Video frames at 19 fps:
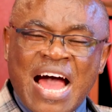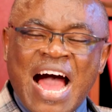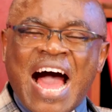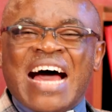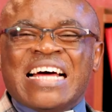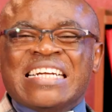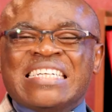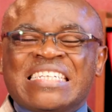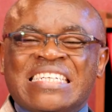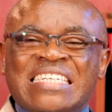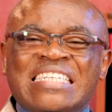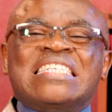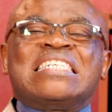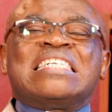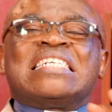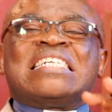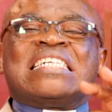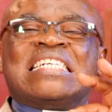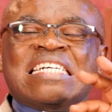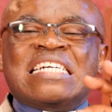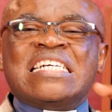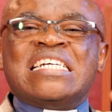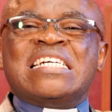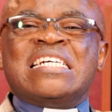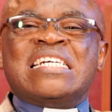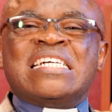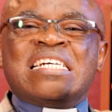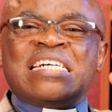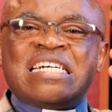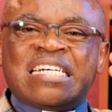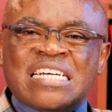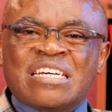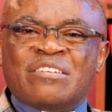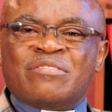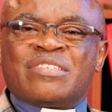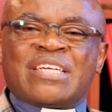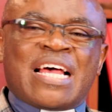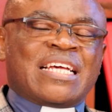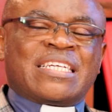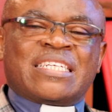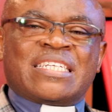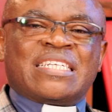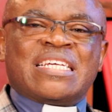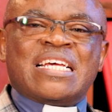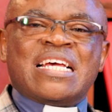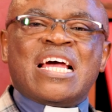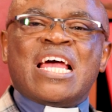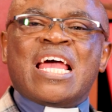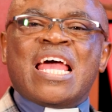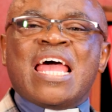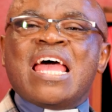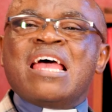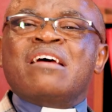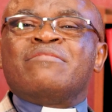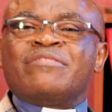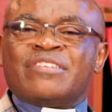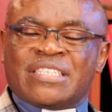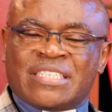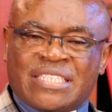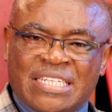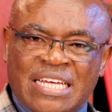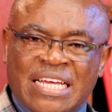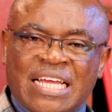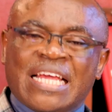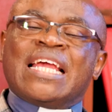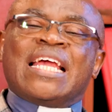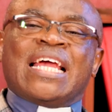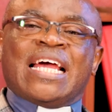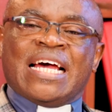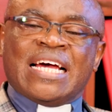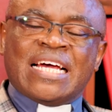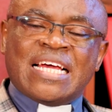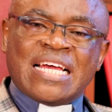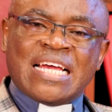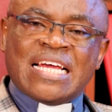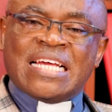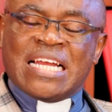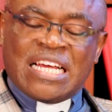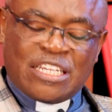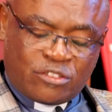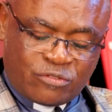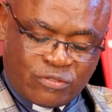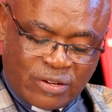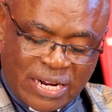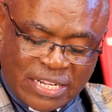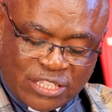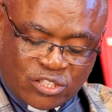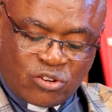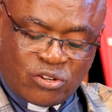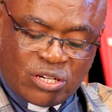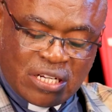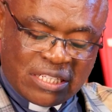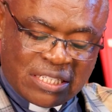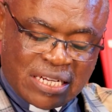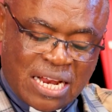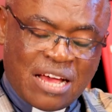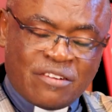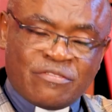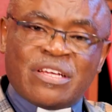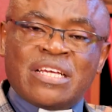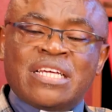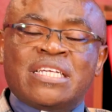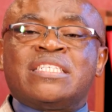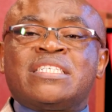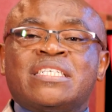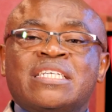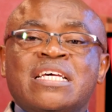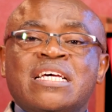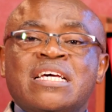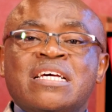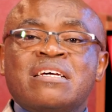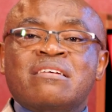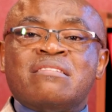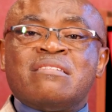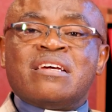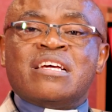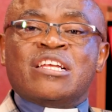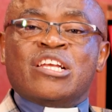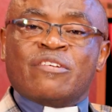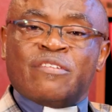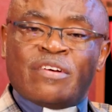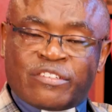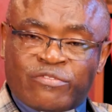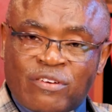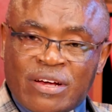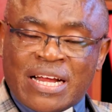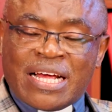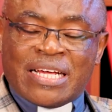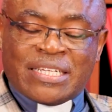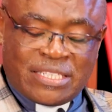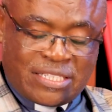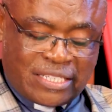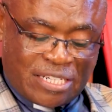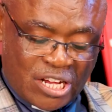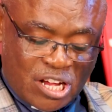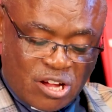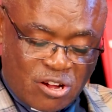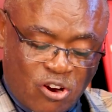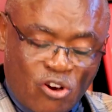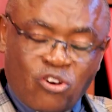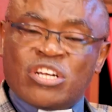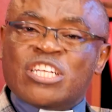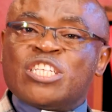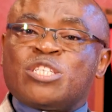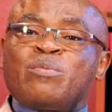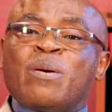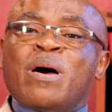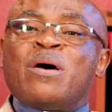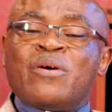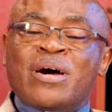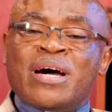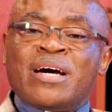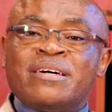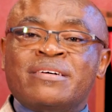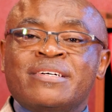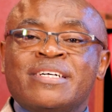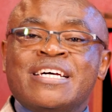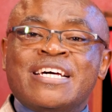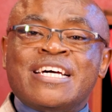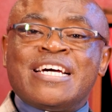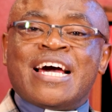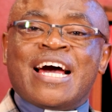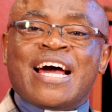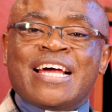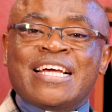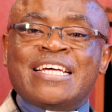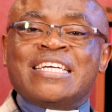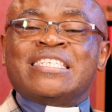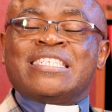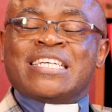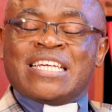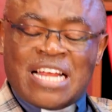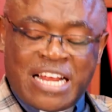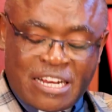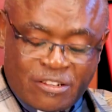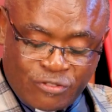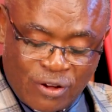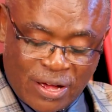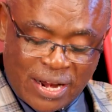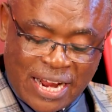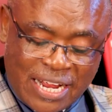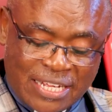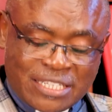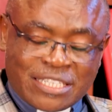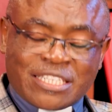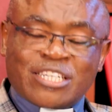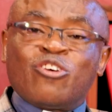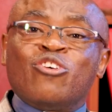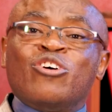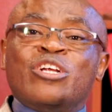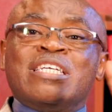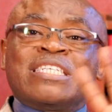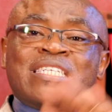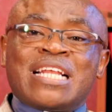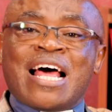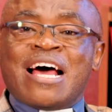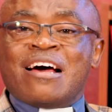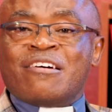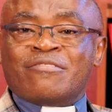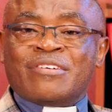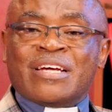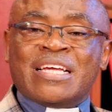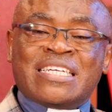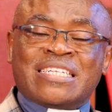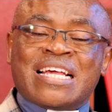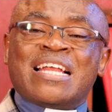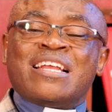And she gives us everything here. In as far as God's love is, in as far as God's power is, and as far as God's love is.